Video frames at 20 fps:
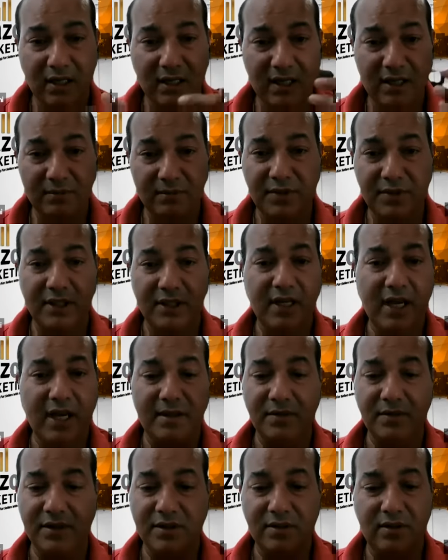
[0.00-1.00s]
complete
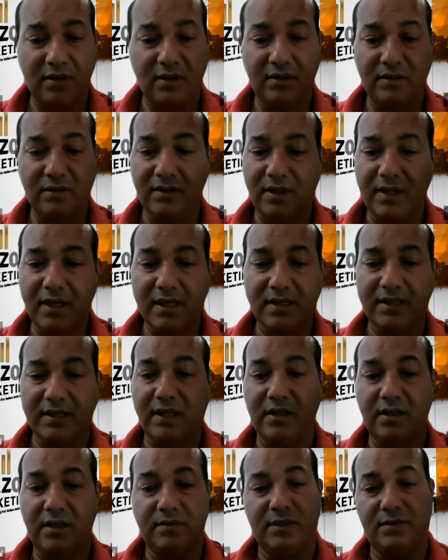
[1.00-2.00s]
Amazon
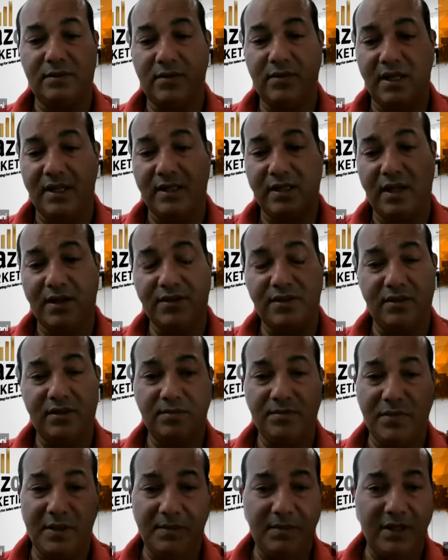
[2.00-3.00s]
listing
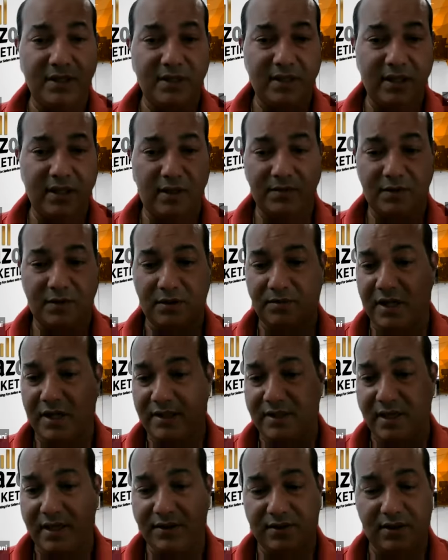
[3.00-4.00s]
optimization, PPC
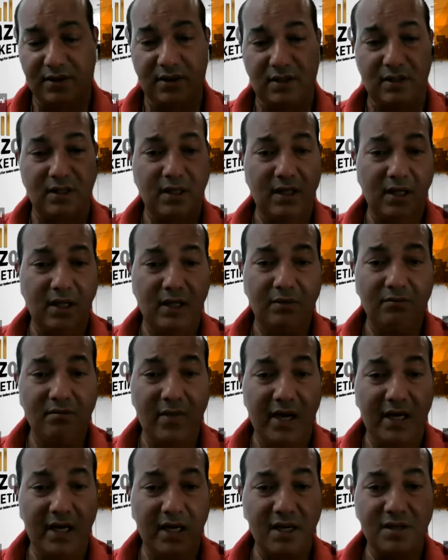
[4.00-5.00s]
optimization,
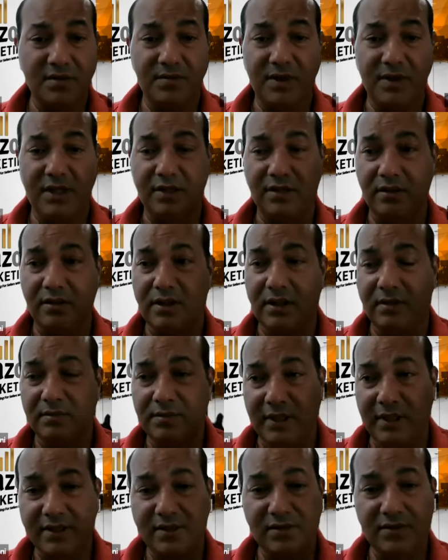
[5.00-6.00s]
management, your
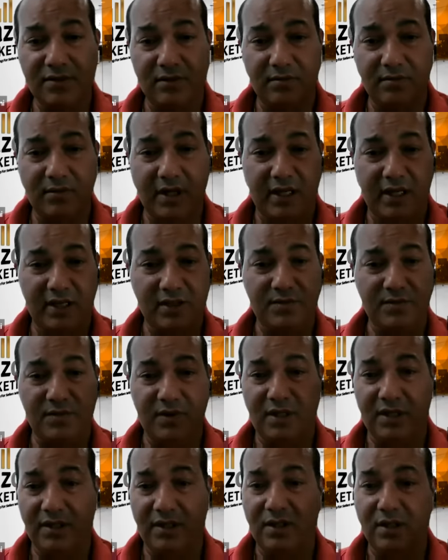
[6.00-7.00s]
complete store
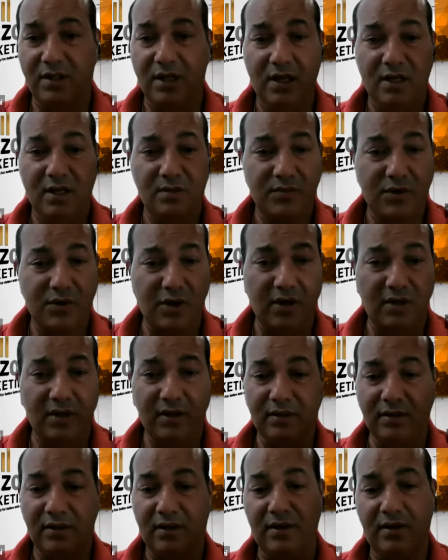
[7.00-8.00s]
management,
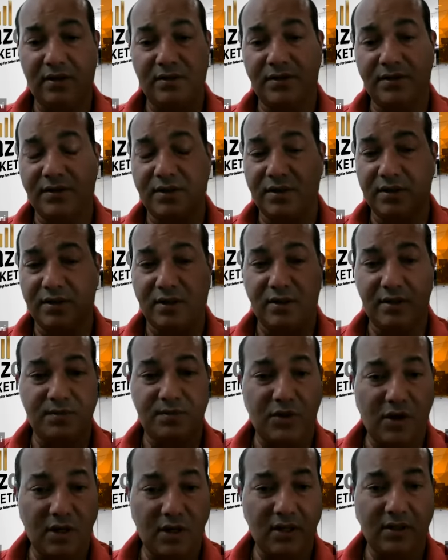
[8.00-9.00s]
product launch,
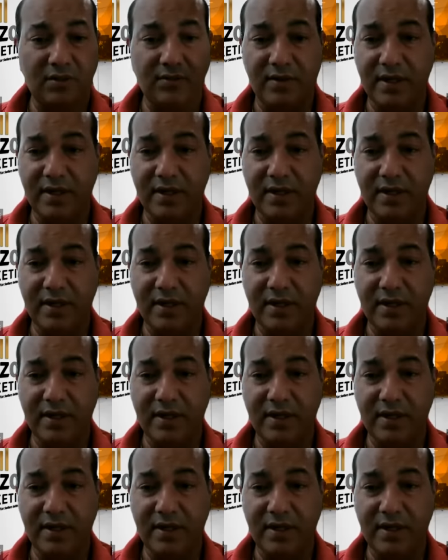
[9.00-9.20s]
product